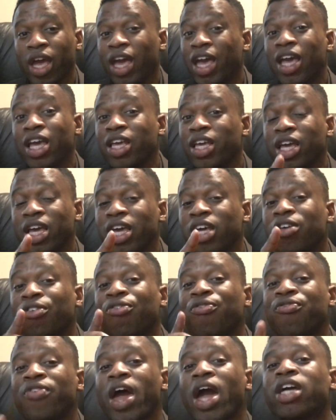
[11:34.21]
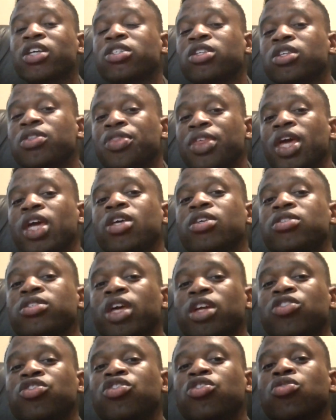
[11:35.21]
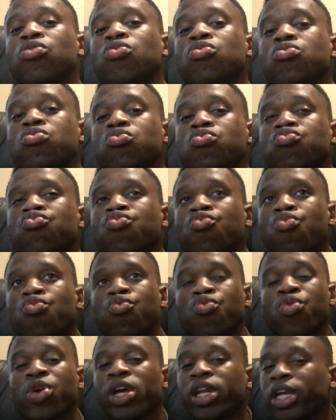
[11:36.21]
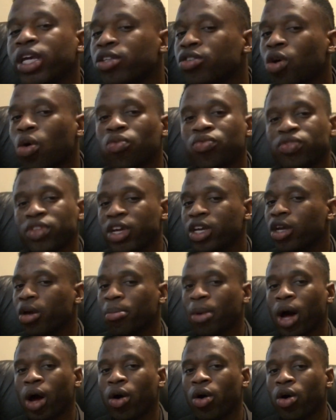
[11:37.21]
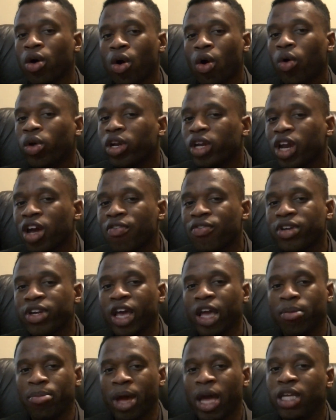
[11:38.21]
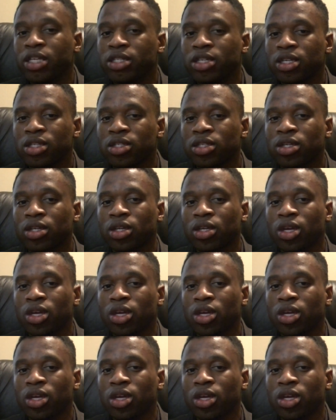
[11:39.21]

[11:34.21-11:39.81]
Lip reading: It affects things that you really don't think about on an everyday basis.